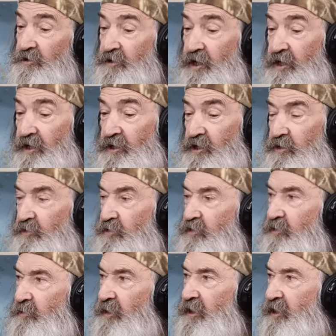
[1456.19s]
has taken on
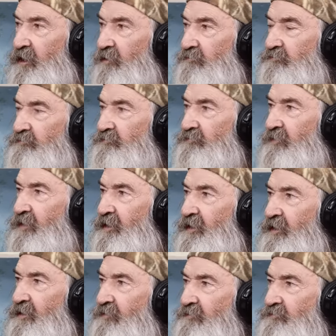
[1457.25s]
new meaning. Yeah,
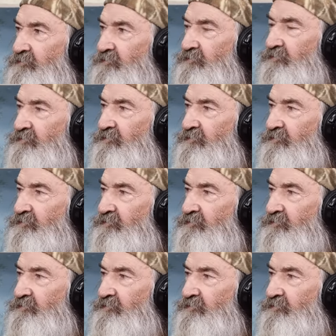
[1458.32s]
and they